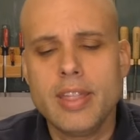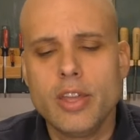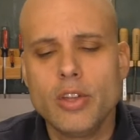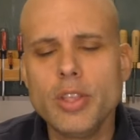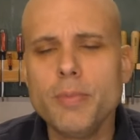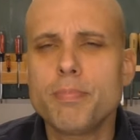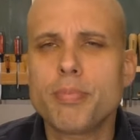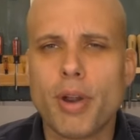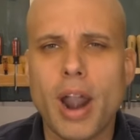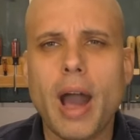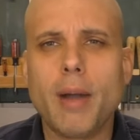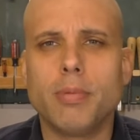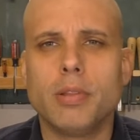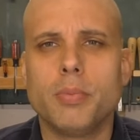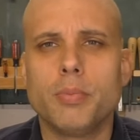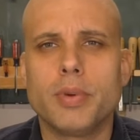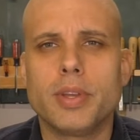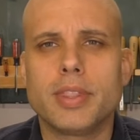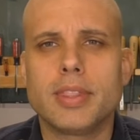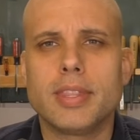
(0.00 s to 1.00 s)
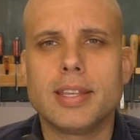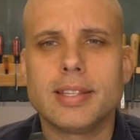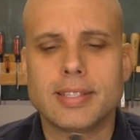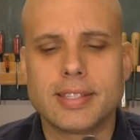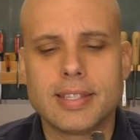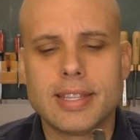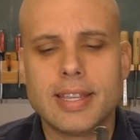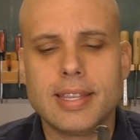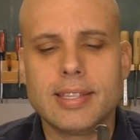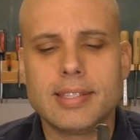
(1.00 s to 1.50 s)
only problem with
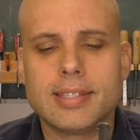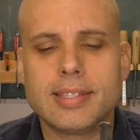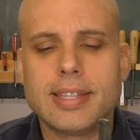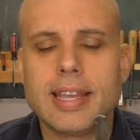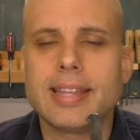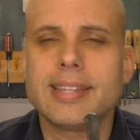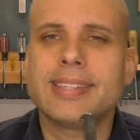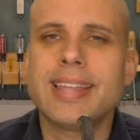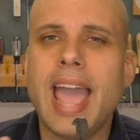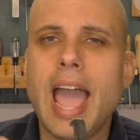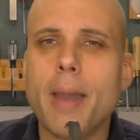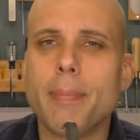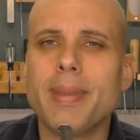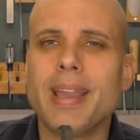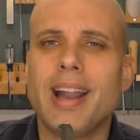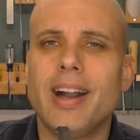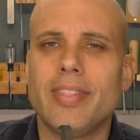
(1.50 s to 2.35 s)
this is that tapping